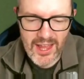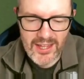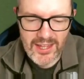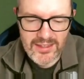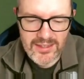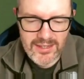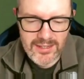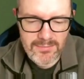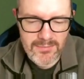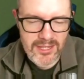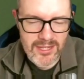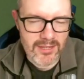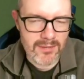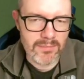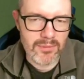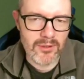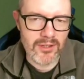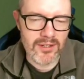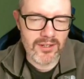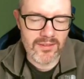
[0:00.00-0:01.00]
I did make a
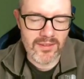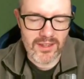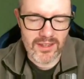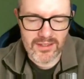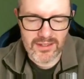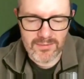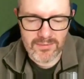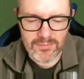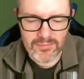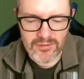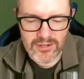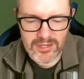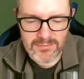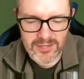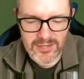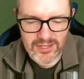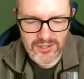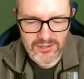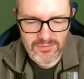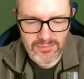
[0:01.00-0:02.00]
point of that in the
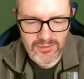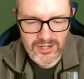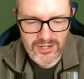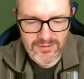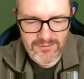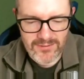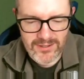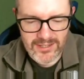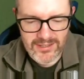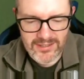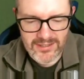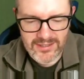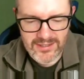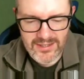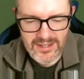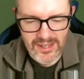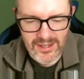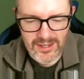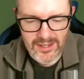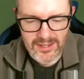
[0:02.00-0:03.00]
pre-match briefing to
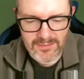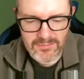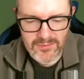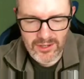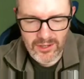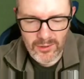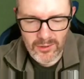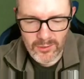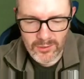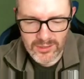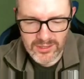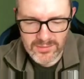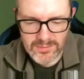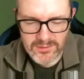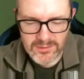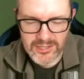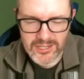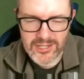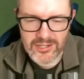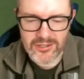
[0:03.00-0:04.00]
tell him to hold his
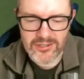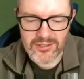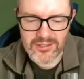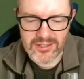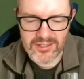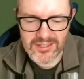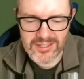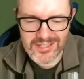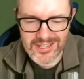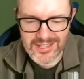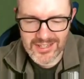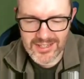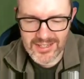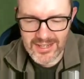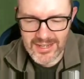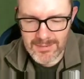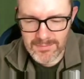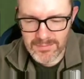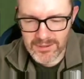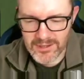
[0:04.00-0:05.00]
position, to sit
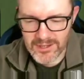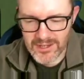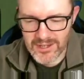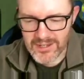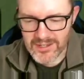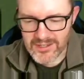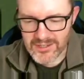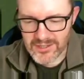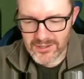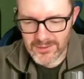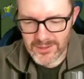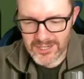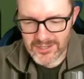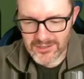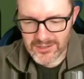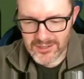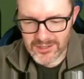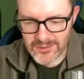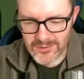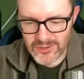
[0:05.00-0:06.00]
deep so he
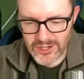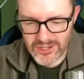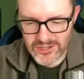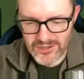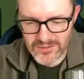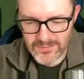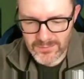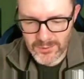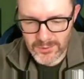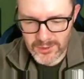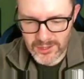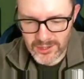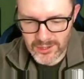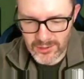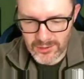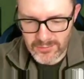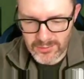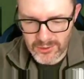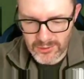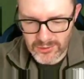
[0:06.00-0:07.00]
doesn't go charging forward.
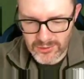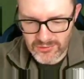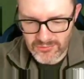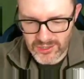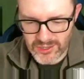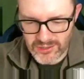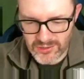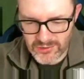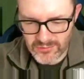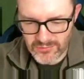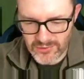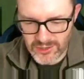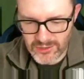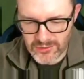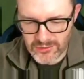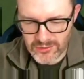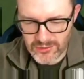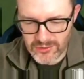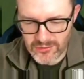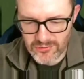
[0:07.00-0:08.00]
Long ball to Russell.
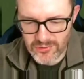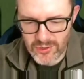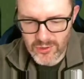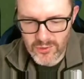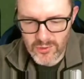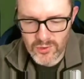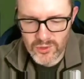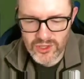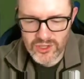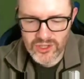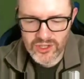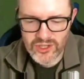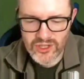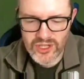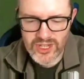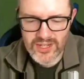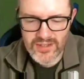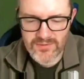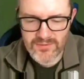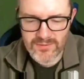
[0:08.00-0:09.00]
Russell's through. It's
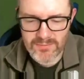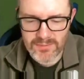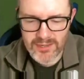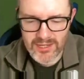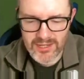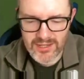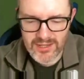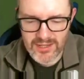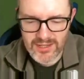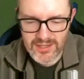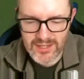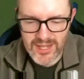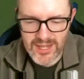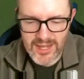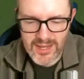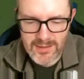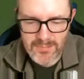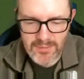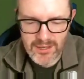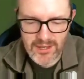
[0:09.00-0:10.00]
saved by the
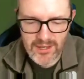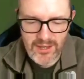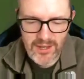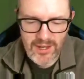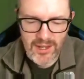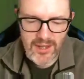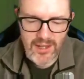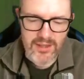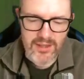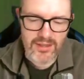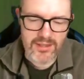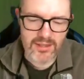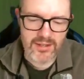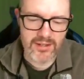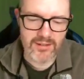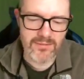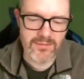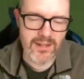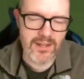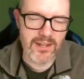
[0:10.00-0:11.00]
keeper. The
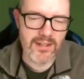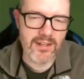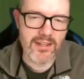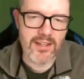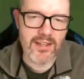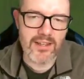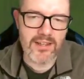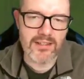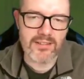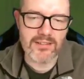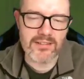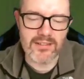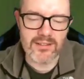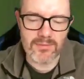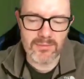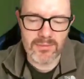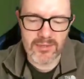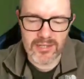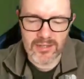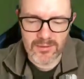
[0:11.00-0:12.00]
defender can't
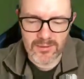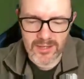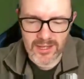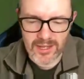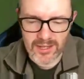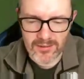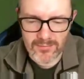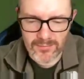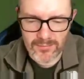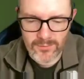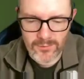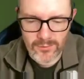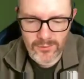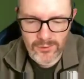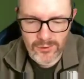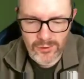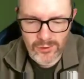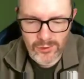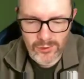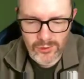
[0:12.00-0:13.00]
stop it going out for
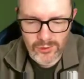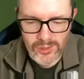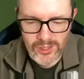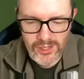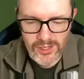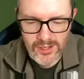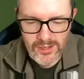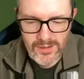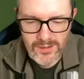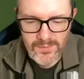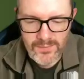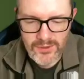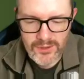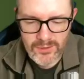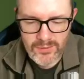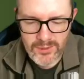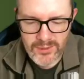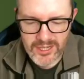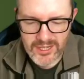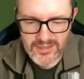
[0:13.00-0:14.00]
the corner.
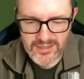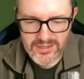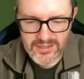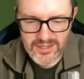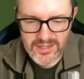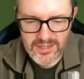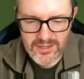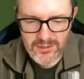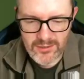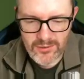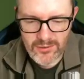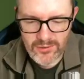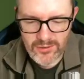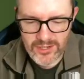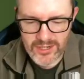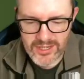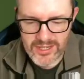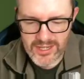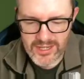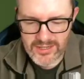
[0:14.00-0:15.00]
Do we get to see the
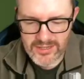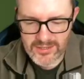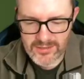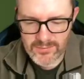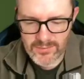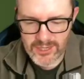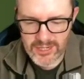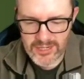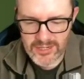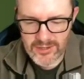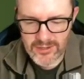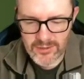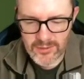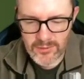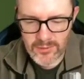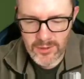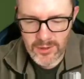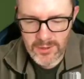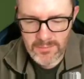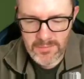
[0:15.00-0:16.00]
corner? Yes, we
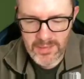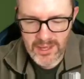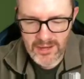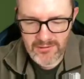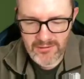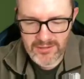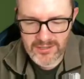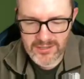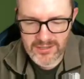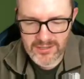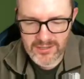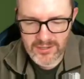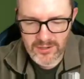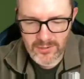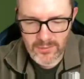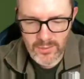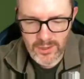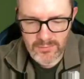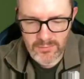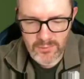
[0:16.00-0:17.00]
do. Perez is going
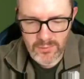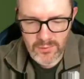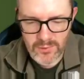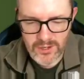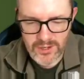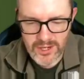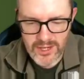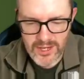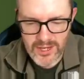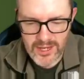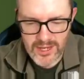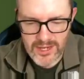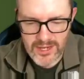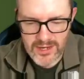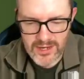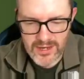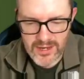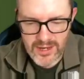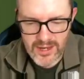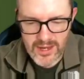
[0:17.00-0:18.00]
to whip one
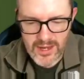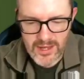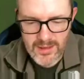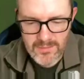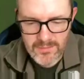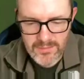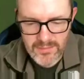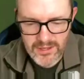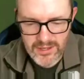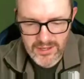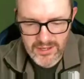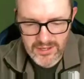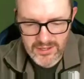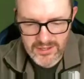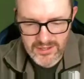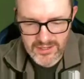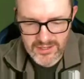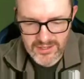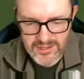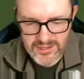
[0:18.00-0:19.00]
in,
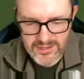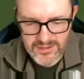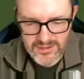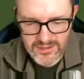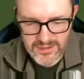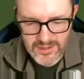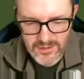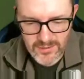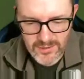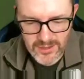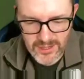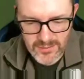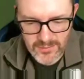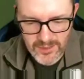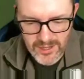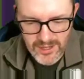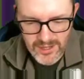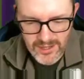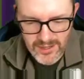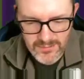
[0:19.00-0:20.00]
but it doesn't go
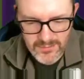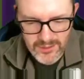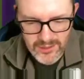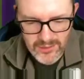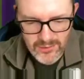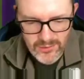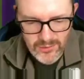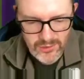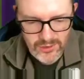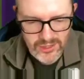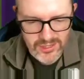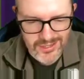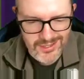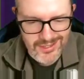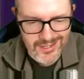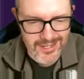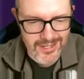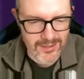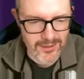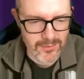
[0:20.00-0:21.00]
anywhere. Mallorca
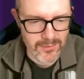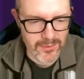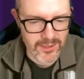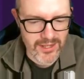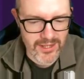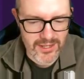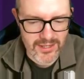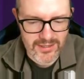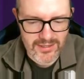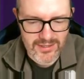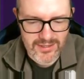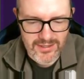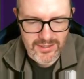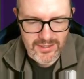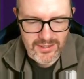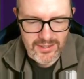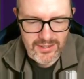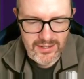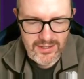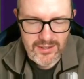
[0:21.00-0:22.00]
deal with it.
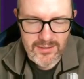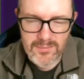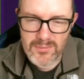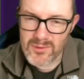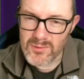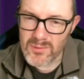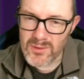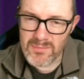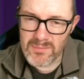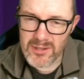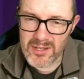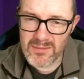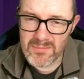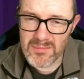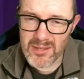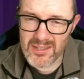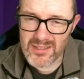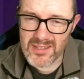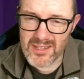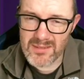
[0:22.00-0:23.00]
We've been the
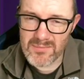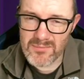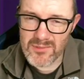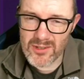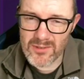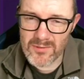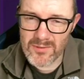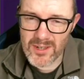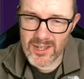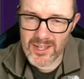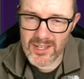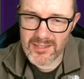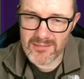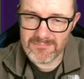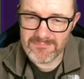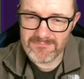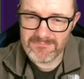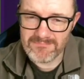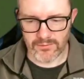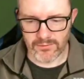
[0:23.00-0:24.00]
better team so far.
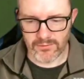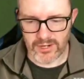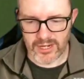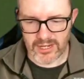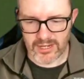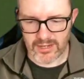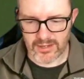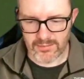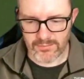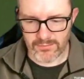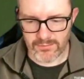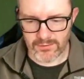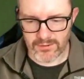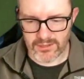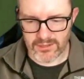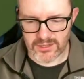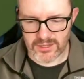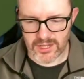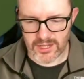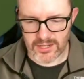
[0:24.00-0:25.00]
Free kick for
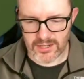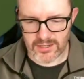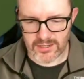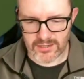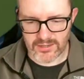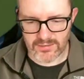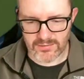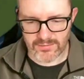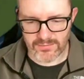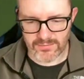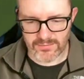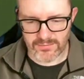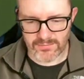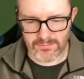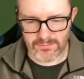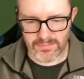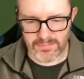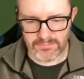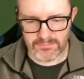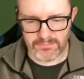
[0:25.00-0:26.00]
us then is
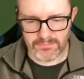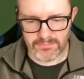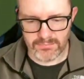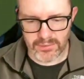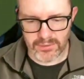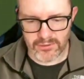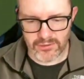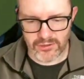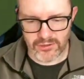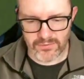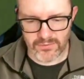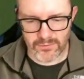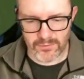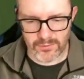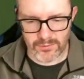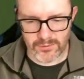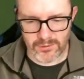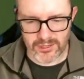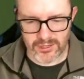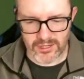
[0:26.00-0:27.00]
punched
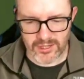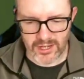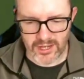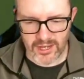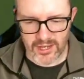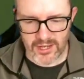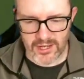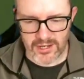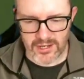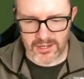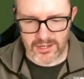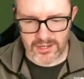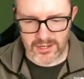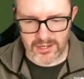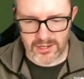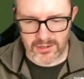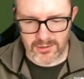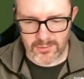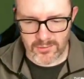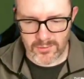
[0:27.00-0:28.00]
forward.
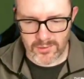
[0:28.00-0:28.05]
No